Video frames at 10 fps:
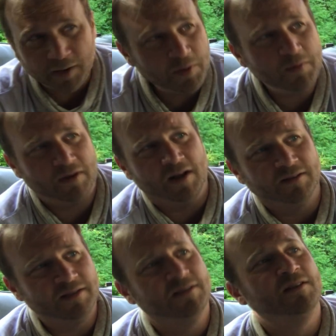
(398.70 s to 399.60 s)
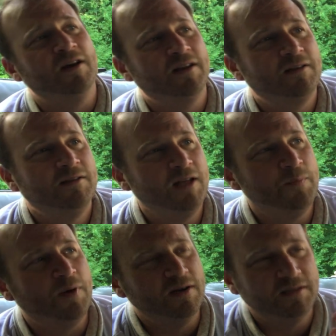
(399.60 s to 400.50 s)
Like, we would have gone and seen Sonic
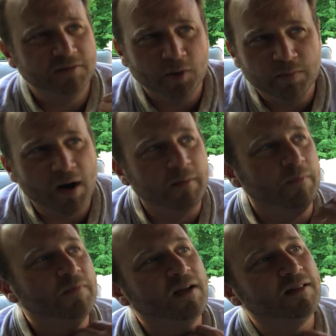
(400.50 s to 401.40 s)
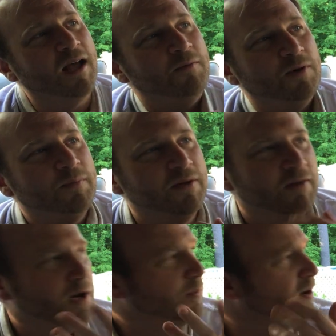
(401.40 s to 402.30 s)
at Barnsley's, no problem. Like, that would have been
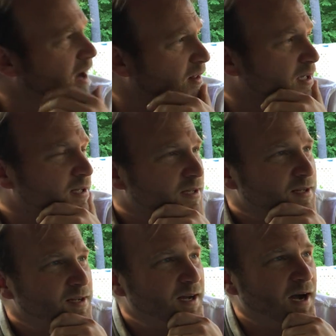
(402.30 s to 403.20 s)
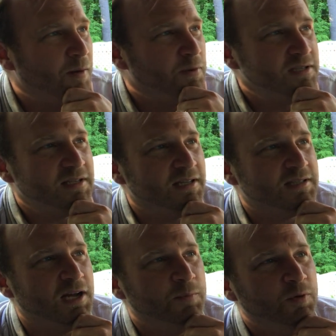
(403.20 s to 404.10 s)
right up our alley. We see a
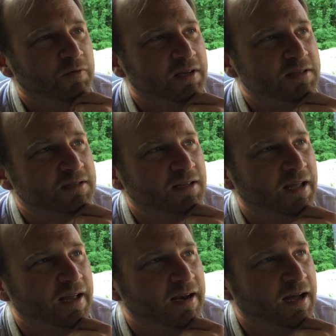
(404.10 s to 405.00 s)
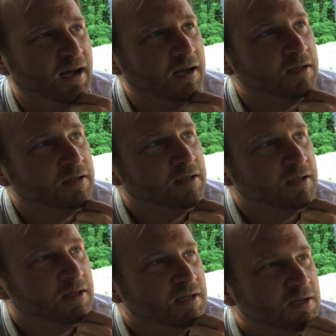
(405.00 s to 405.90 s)
ton of movies, and
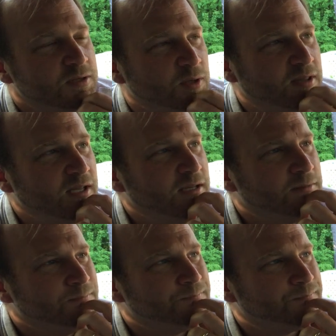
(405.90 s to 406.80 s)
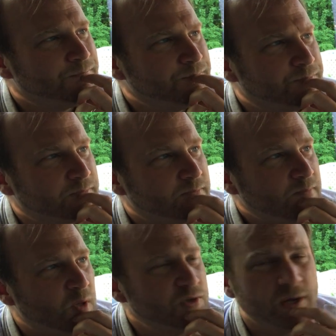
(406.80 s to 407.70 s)
so I think,
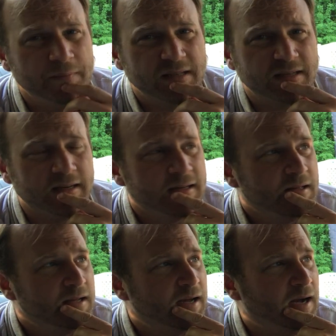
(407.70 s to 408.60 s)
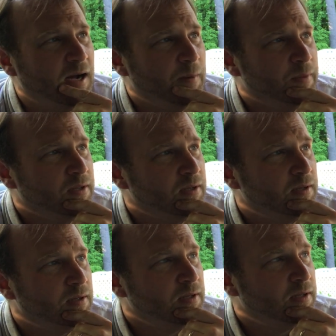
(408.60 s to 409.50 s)
which I'm missing,
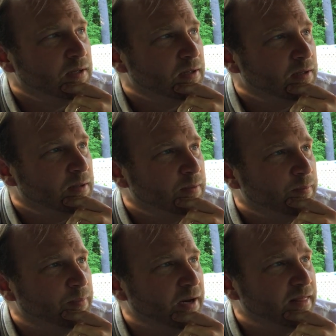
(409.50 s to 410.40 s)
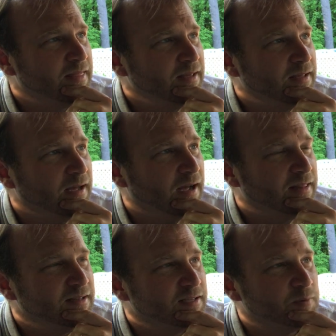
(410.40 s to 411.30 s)
but I think
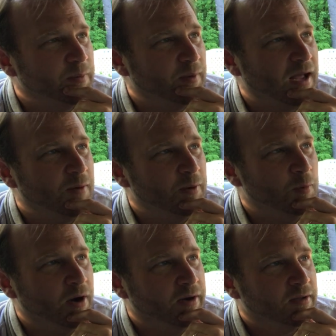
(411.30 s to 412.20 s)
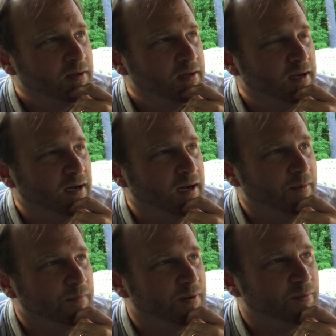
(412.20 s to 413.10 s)
that's how we won.
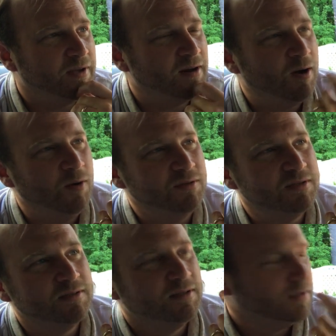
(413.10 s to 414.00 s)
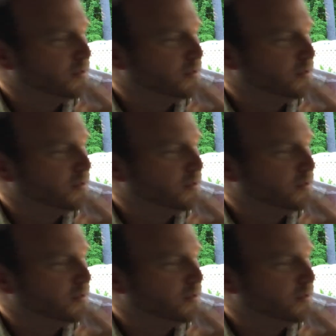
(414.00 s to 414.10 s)
But we got a host.